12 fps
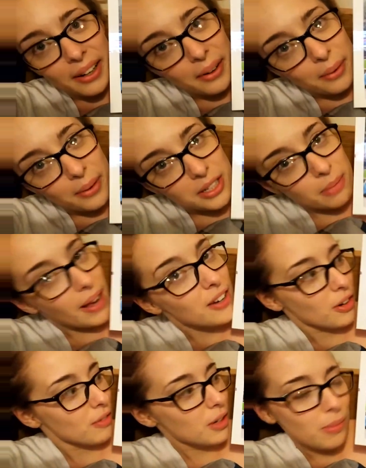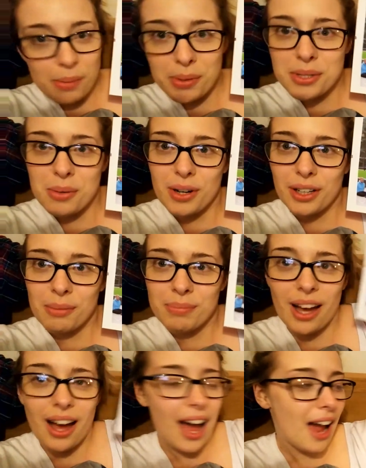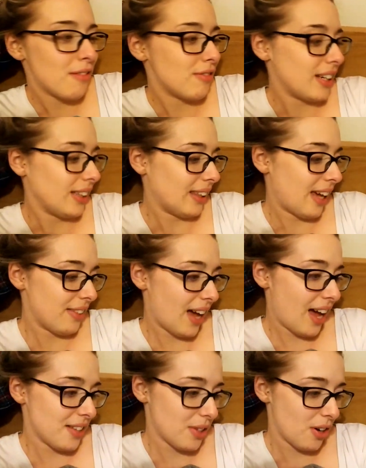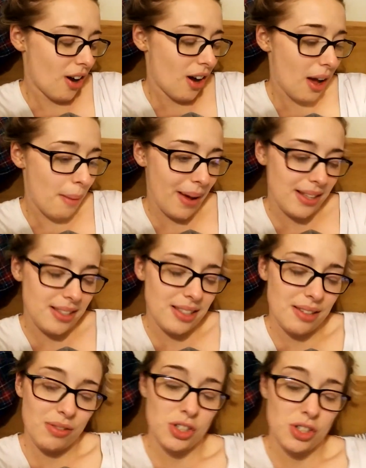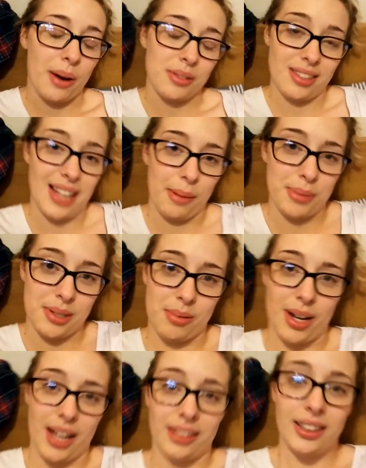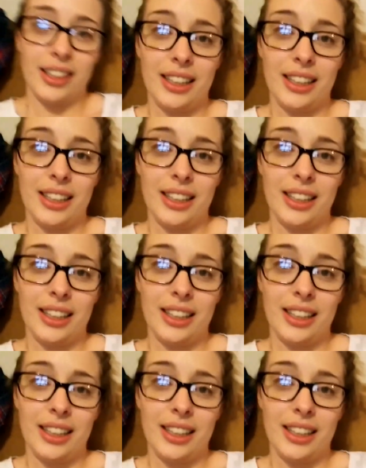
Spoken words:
Which I bet none of you will be able to will. But I really like that. So a massive shout out to the SABS as well.